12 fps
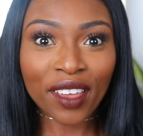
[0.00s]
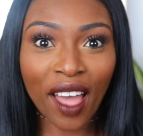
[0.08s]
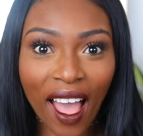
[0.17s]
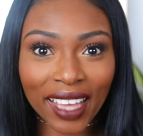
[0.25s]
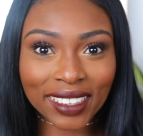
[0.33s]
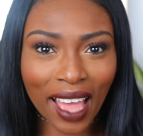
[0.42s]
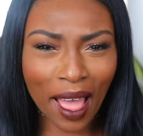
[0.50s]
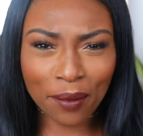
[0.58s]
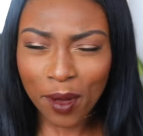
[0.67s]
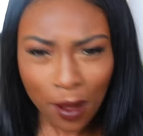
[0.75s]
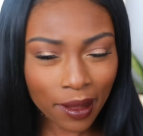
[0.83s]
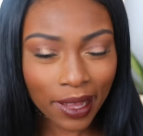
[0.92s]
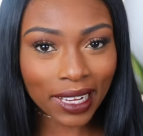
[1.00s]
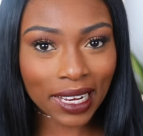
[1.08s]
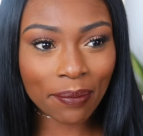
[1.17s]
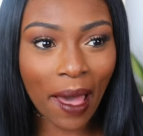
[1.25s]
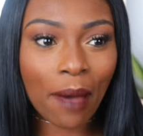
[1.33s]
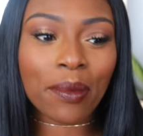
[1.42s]
Guys, I'm
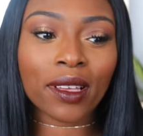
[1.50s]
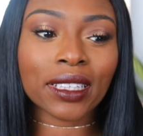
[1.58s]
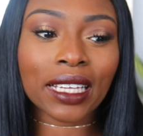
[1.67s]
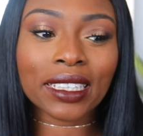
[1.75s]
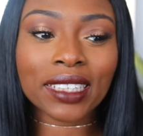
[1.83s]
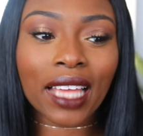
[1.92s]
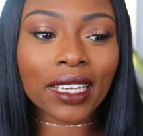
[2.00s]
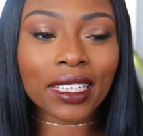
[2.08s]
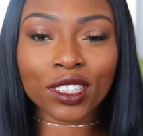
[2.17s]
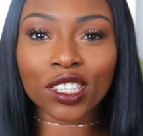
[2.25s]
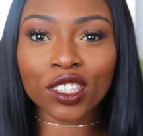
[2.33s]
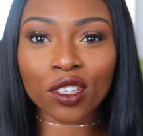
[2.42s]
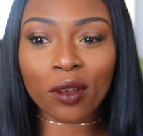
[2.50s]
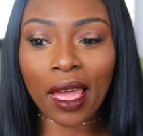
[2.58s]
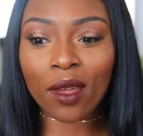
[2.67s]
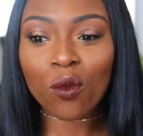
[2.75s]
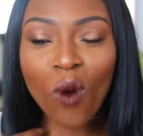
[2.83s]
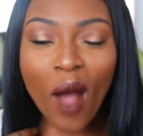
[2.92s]
quickly back because I decided to do
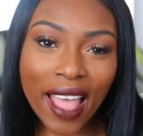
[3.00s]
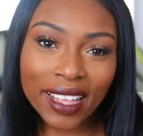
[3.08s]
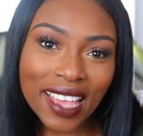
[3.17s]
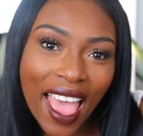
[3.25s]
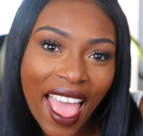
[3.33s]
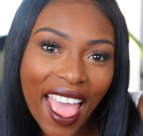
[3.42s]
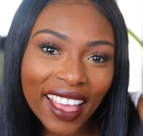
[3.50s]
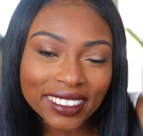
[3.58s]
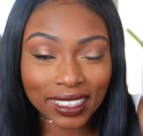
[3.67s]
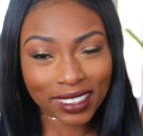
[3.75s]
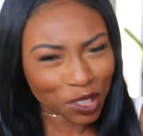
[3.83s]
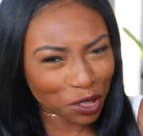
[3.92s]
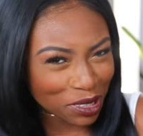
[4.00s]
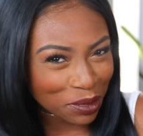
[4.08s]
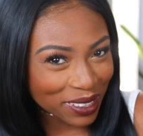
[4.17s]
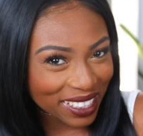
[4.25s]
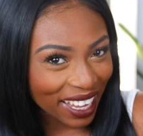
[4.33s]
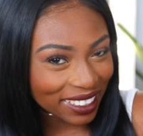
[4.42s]
a wear test. It's
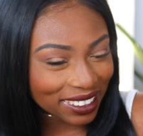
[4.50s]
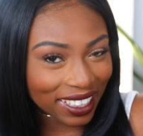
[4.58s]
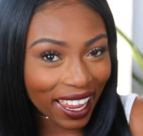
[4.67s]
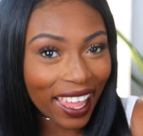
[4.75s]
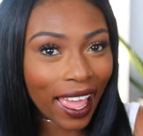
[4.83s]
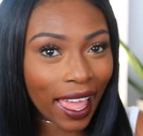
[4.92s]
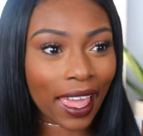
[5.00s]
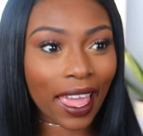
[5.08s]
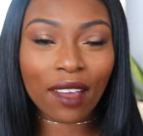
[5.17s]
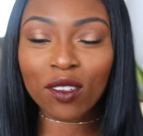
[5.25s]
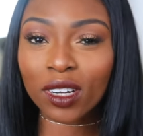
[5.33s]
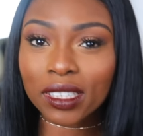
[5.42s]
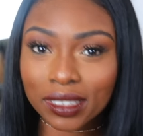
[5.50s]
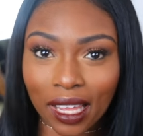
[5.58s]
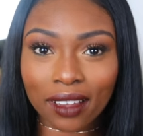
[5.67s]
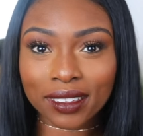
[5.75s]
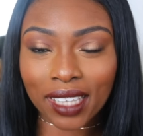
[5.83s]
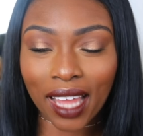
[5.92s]
Christmas Day today. Hey, everyone is
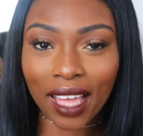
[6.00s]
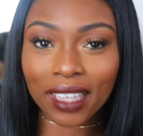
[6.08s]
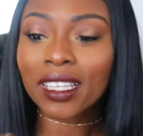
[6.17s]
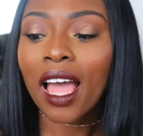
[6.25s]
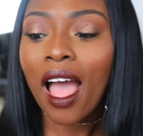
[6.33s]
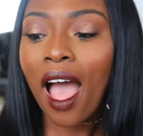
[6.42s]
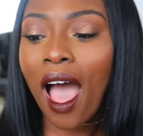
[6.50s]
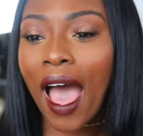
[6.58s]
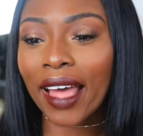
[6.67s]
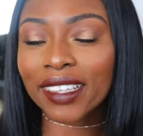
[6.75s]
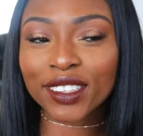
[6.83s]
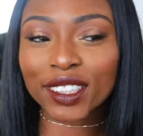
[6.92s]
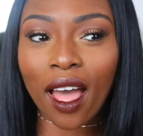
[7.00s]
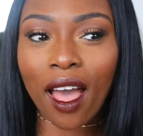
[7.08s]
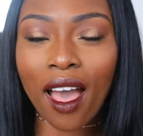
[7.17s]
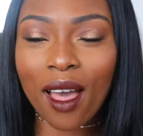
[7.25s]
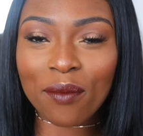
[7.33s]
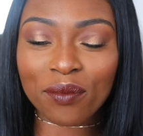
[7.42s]
downstairs. And
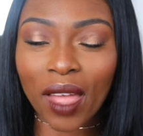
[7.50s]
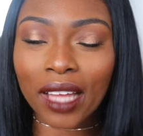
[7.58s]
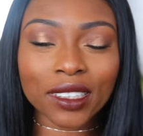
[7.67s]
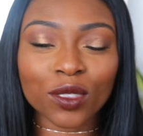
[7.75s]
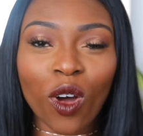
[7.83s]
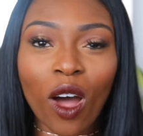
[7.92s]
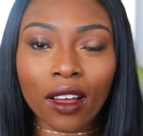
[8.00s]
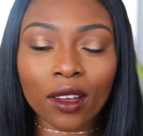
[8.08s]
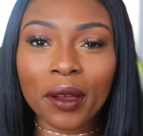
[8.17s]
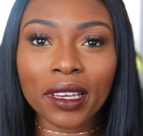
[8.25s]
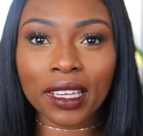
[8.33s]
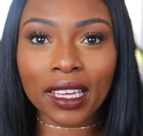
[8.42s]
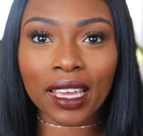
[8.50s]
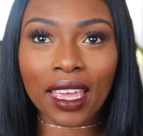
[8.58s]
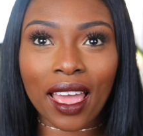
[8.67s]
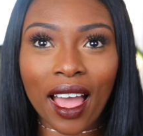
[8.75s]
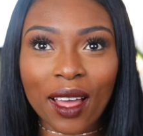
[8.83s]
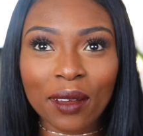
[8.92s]
I just thought I'll
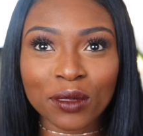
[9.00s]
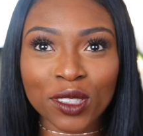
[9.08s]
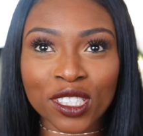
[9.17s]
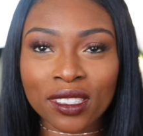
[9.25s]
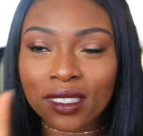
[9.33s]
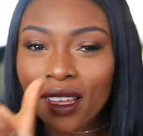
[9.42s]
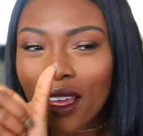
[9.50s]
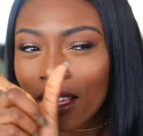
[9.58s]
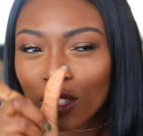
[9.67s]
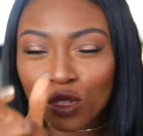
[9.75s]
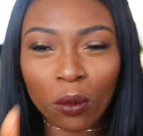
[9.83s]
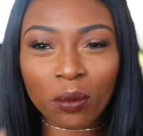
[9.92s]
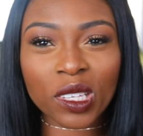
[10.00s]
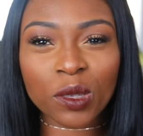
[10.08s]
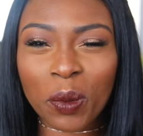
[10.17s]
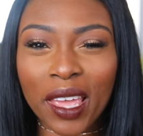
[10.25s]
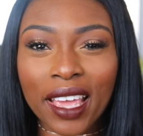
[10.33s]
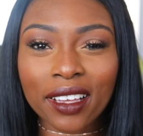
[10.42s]
quickly just drop this
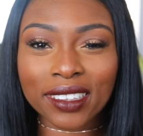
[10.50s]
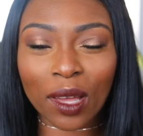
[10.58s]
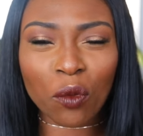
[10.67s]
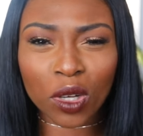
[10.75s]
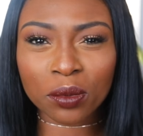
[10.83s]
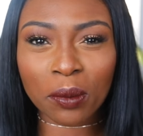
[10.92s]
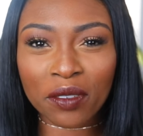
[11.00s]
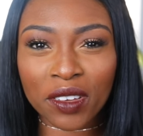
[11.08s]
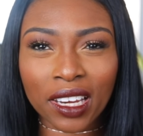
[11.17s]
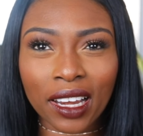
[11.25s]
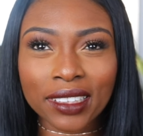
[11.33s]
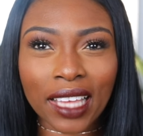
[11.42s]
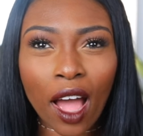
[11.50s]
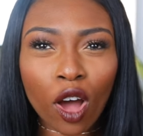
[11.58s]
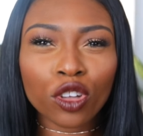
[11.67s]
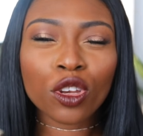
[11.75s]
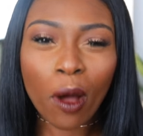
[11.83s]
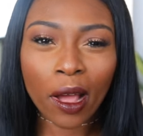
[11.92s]
bit in because I watched my video and I was like,
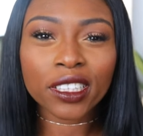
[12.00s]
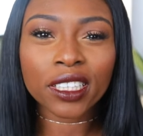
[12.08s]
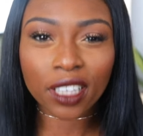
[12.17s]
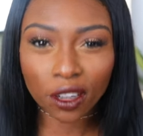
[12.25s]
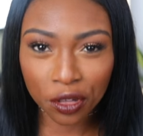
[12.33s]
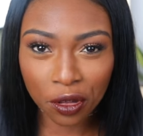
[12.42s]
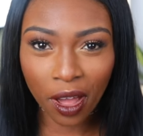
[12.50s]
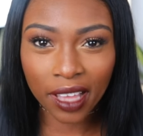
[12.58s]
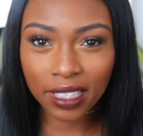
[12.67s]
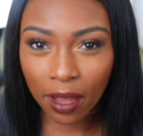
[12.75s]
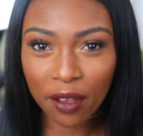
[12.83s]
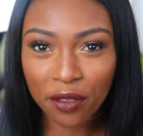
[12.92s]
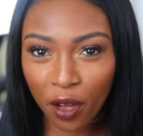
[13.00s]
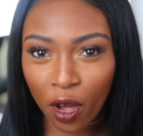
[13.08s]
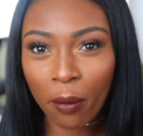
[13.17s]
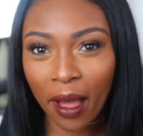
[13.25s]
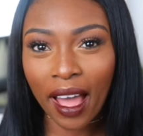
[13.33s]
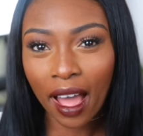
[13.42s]
oh, you know what, I should tell you guys how I
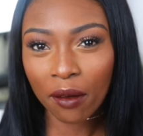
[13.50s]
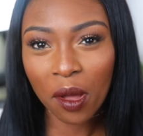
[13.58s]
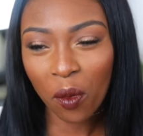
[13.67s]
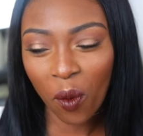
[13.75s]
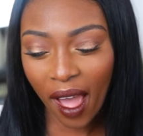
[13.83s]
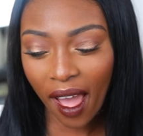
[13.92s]
felt about how it